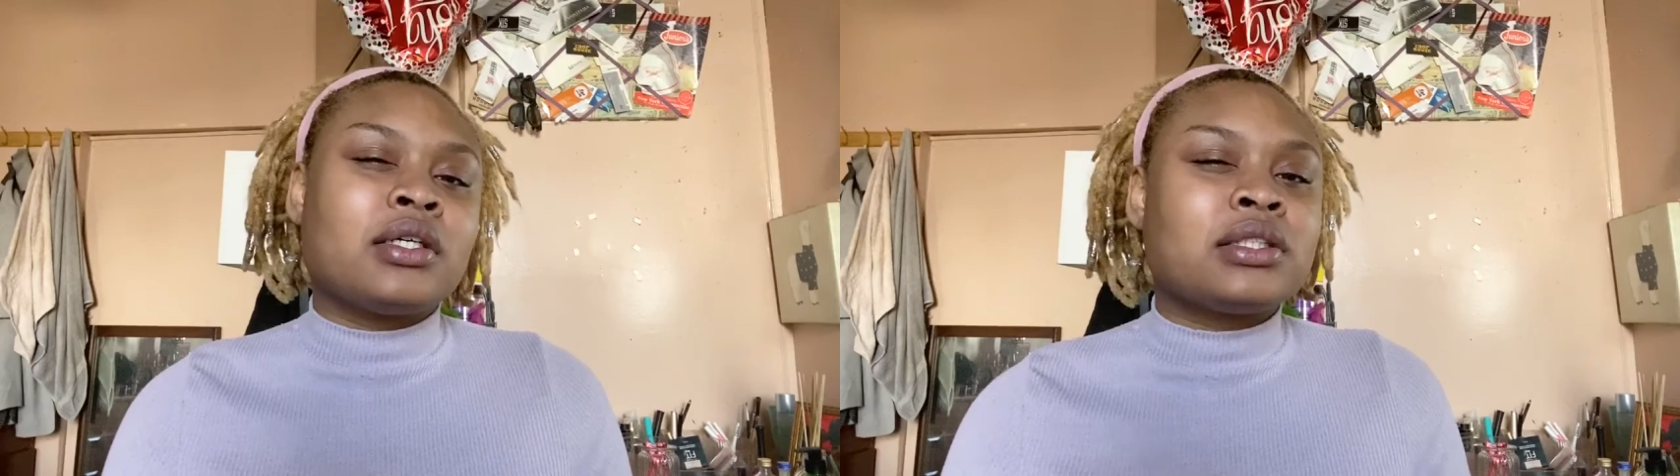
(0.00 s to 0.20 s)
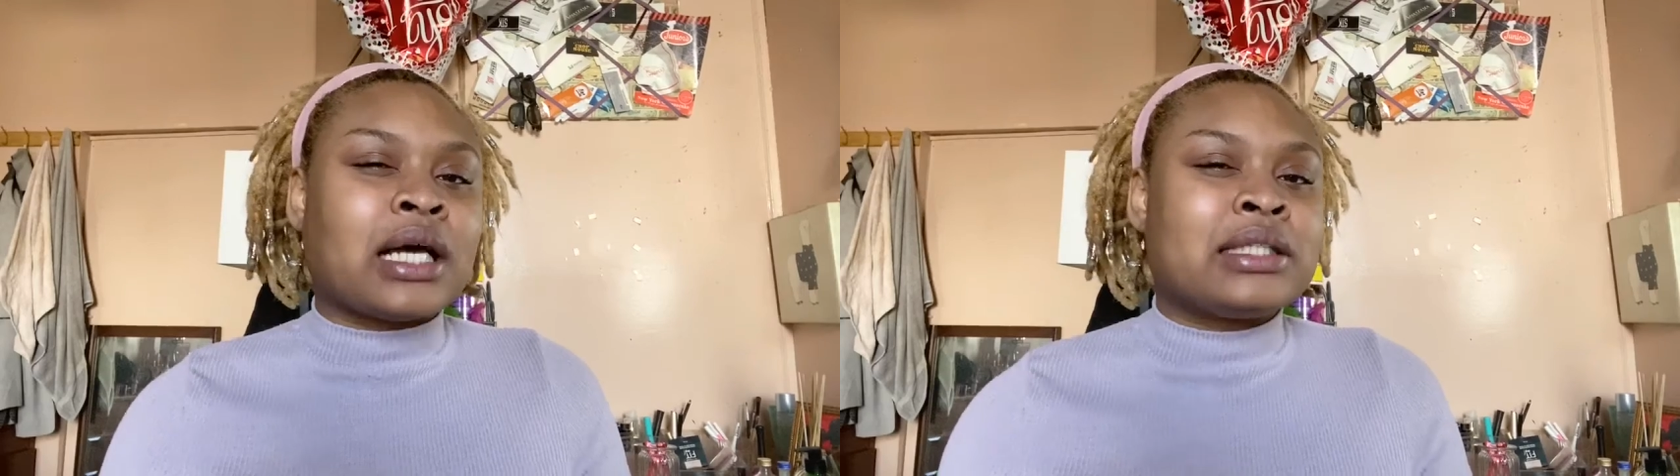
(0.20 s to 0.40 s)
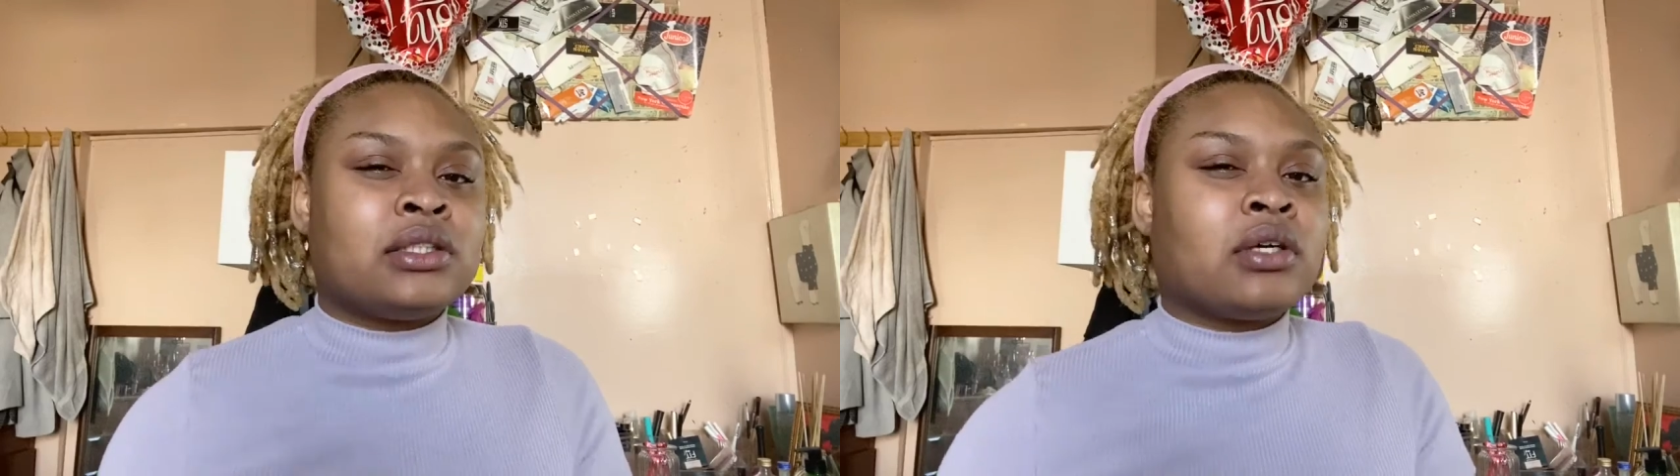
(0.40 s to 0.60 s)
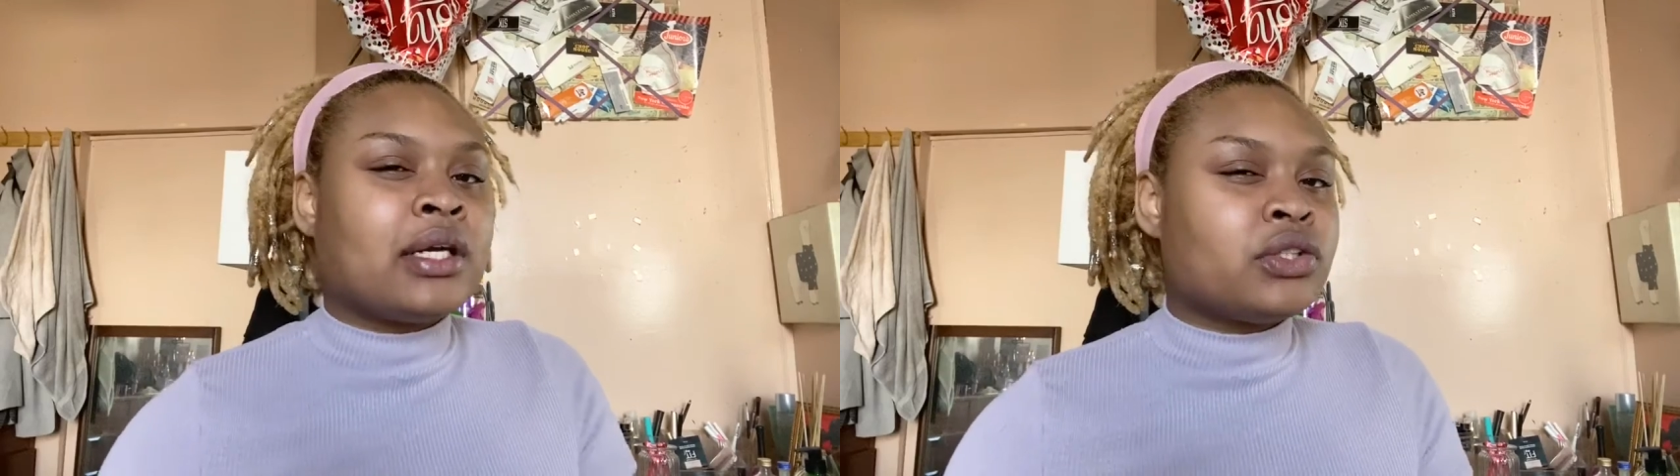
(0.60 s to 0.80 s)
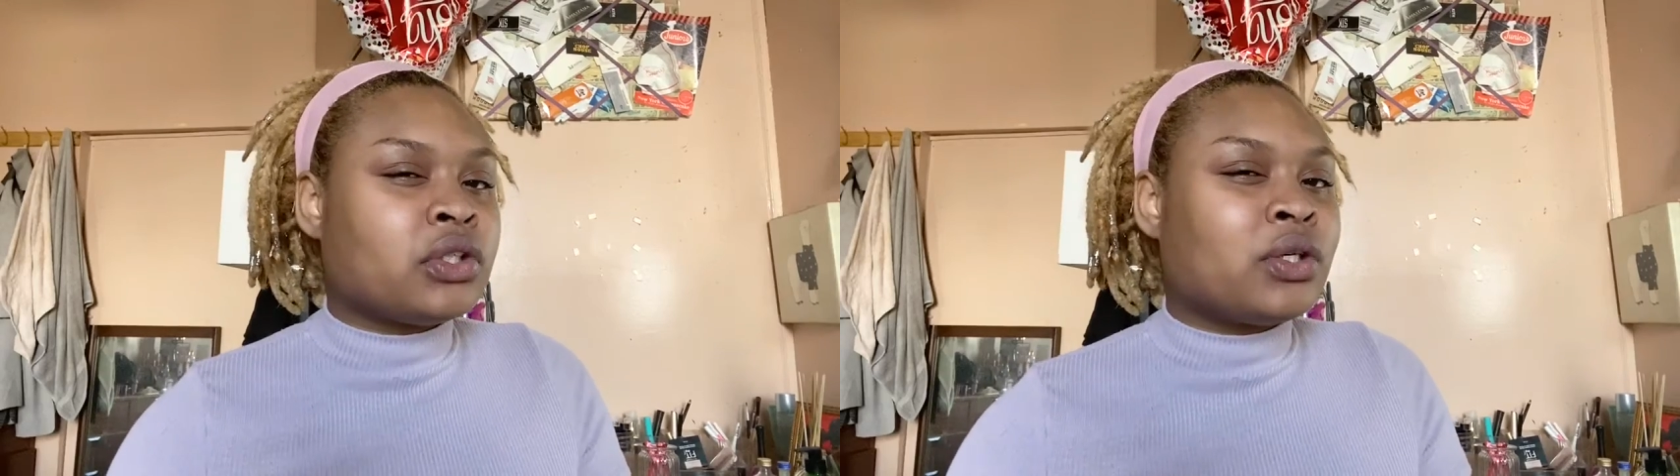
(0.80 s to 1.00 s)
because I still kind
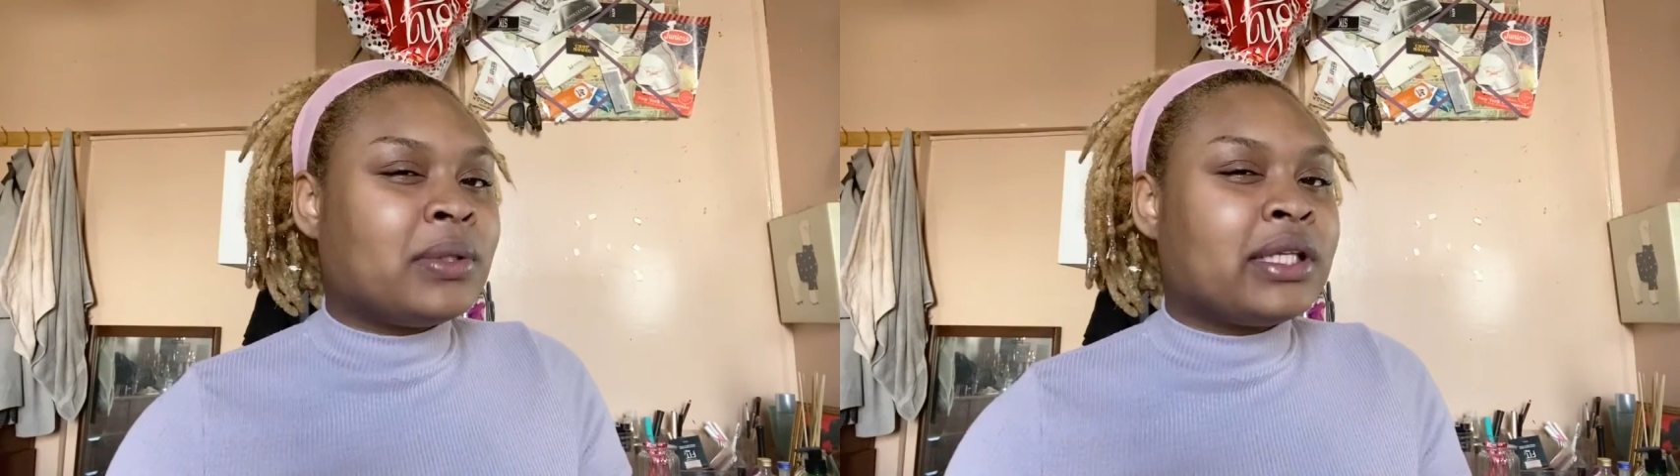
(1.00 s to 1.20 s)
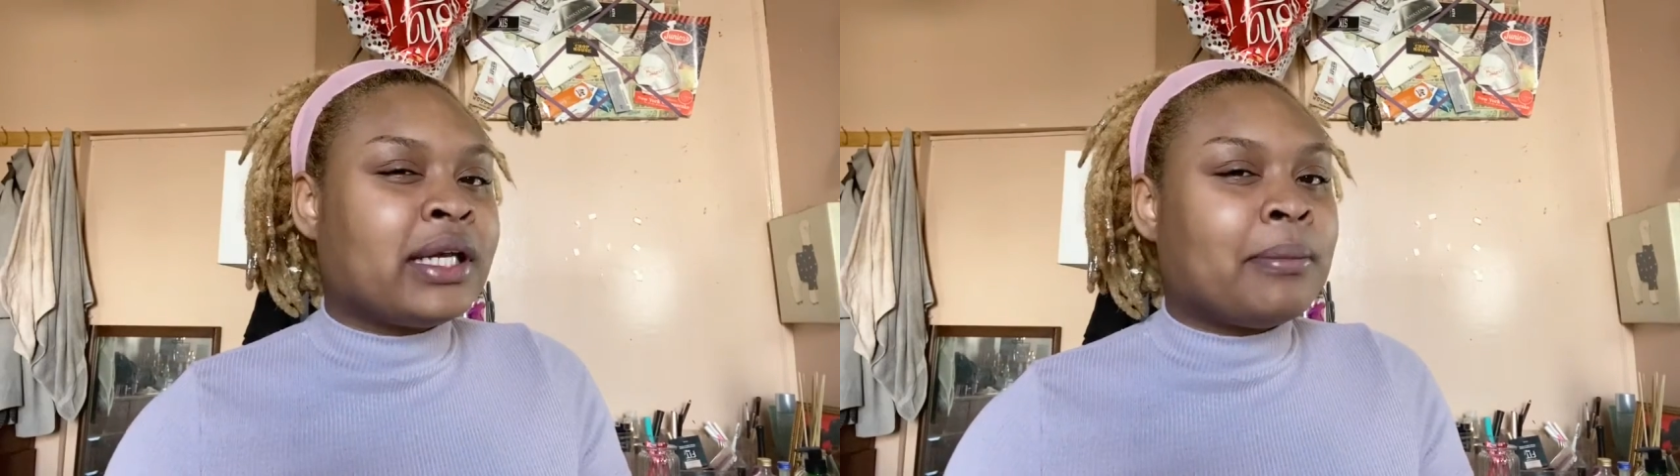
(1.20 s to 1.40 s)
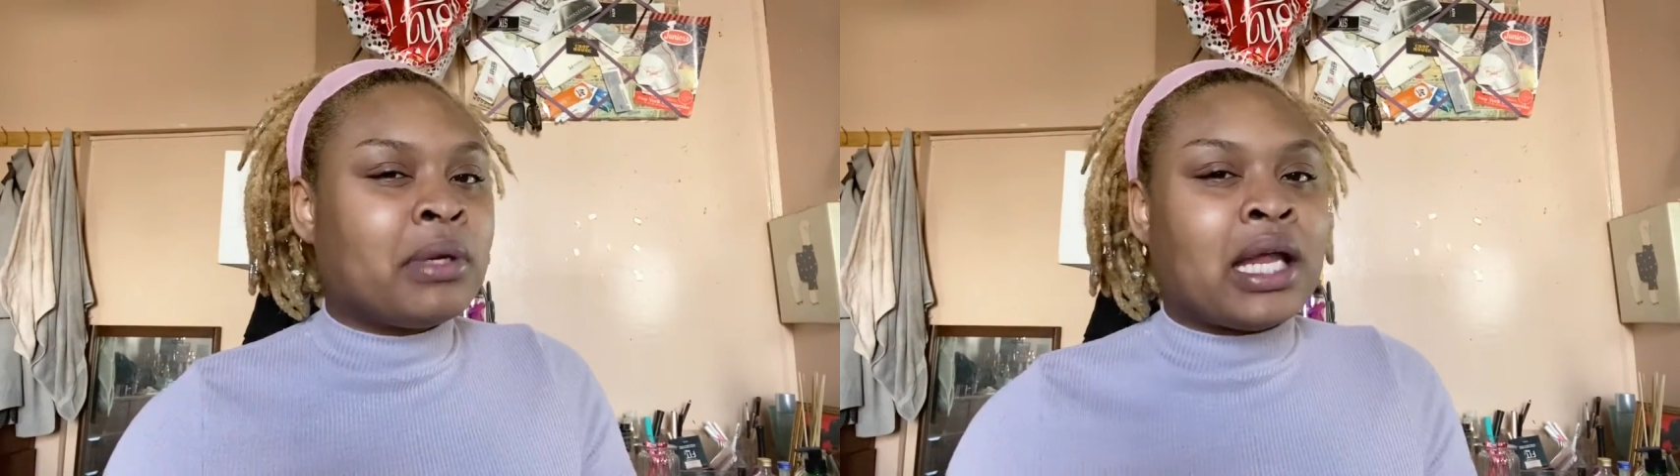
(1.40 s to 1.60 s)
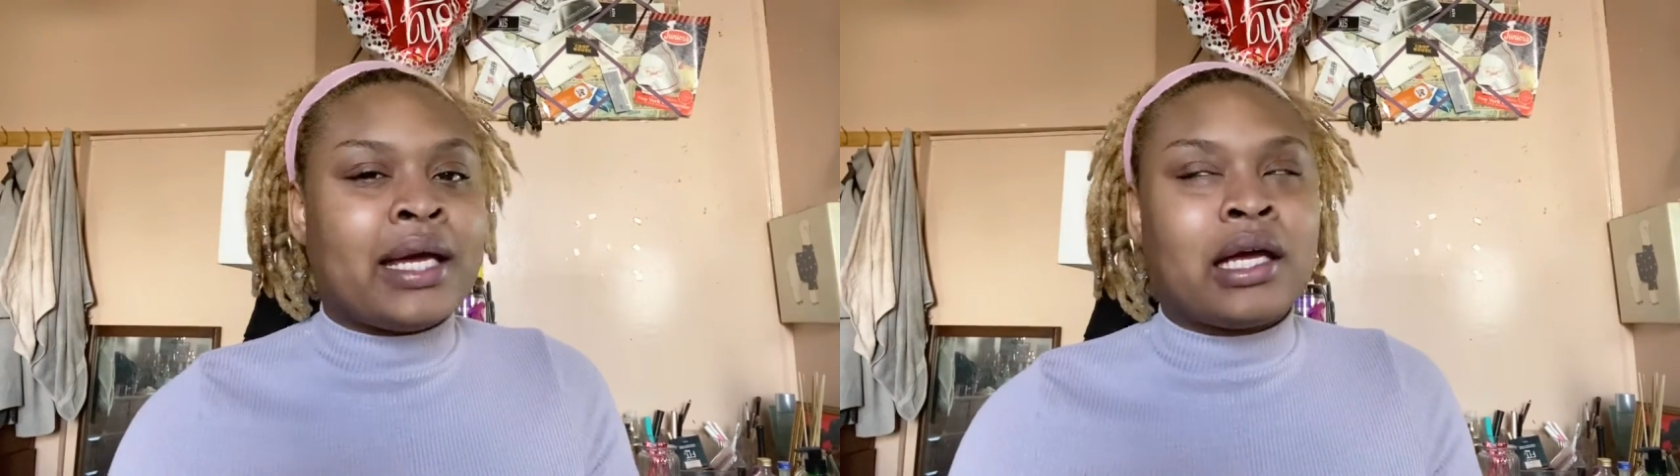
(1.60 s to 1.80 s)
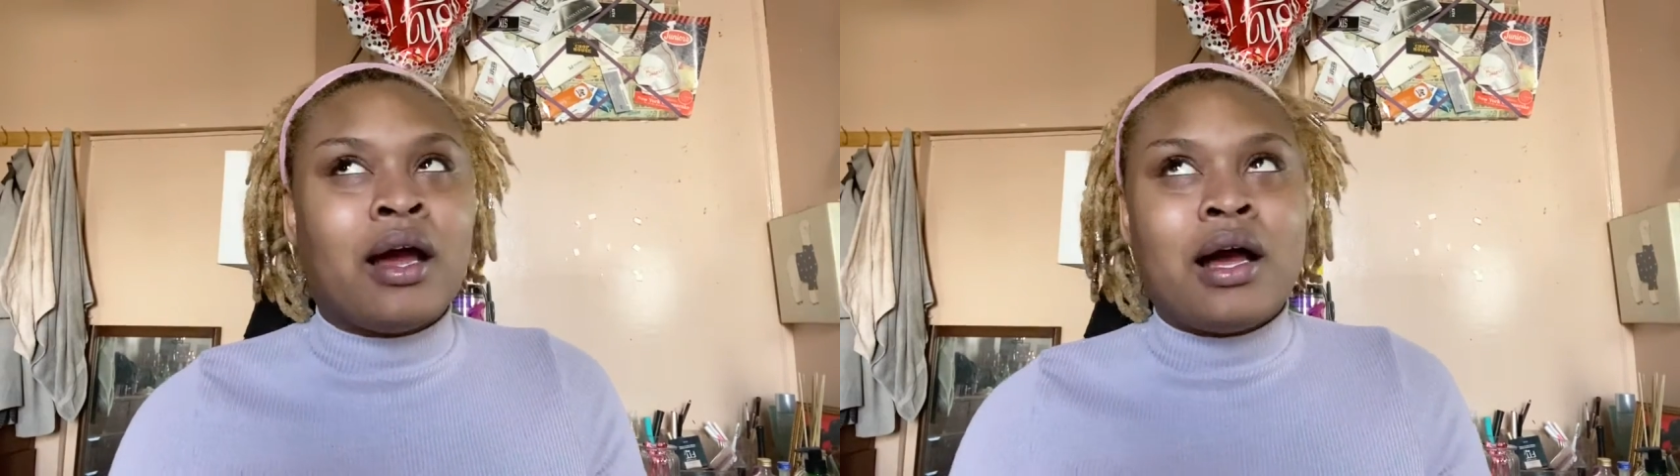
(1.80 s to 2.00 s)
of struggle with it, but like